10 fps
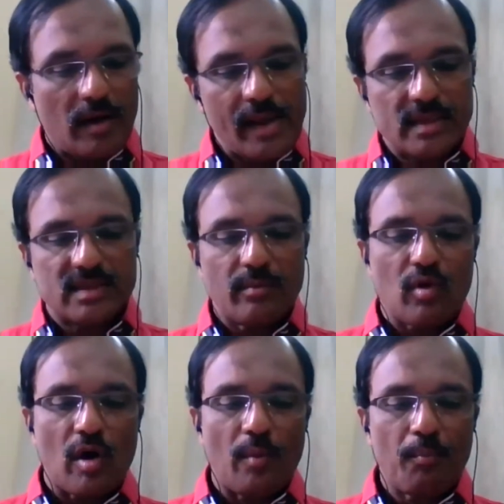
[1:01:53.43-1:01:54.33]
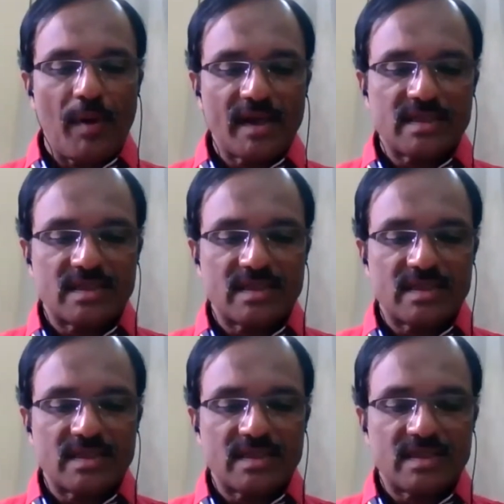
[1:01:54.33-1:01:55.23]
is some complex
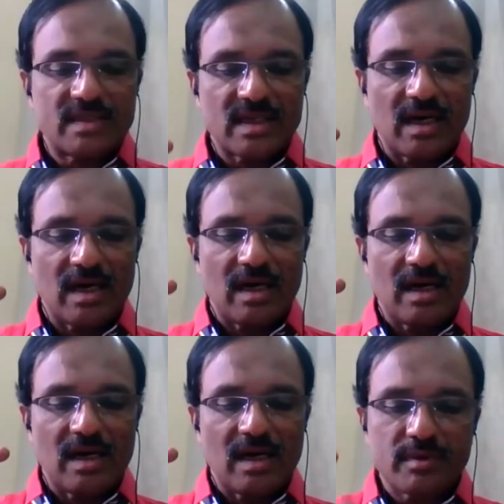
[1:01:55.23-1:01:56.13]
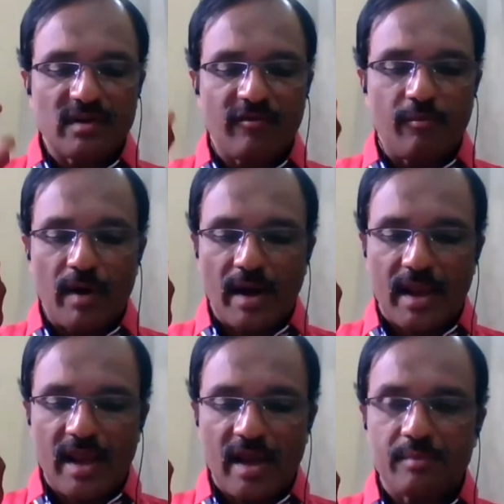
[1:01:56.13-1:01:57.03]
uh,
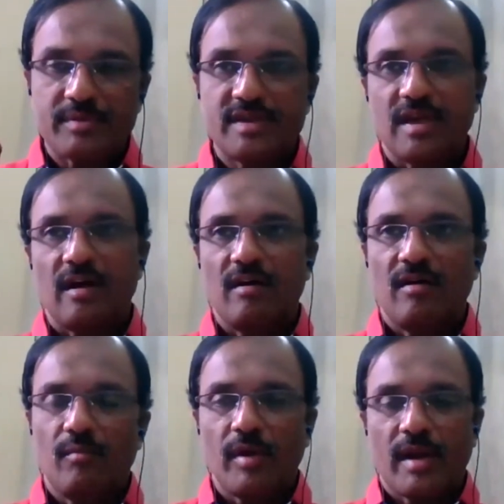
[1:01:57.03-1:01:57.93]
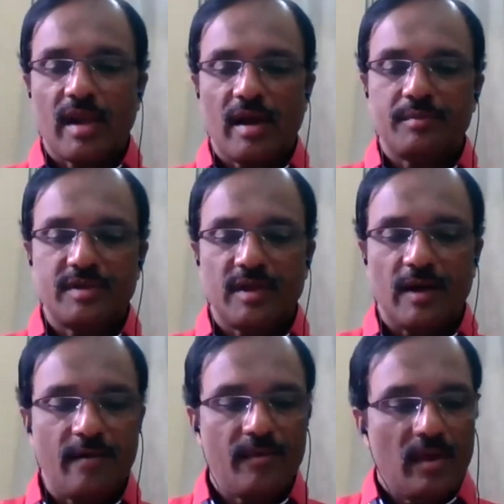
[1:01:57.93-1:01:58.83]
forms of Markamsia.
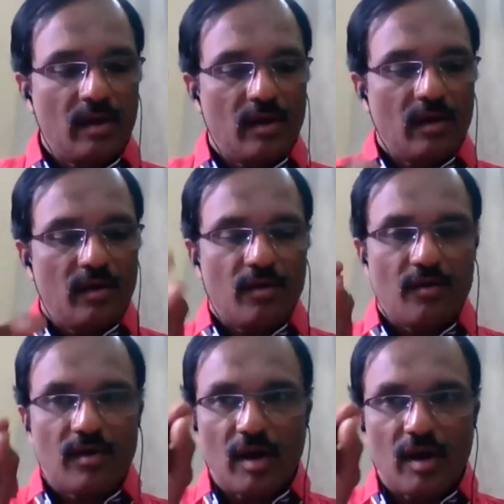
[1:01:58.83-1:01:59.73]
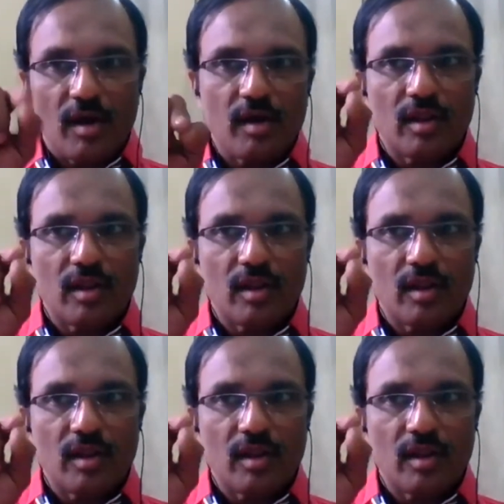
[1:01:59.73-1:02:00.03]
Markamsia, we are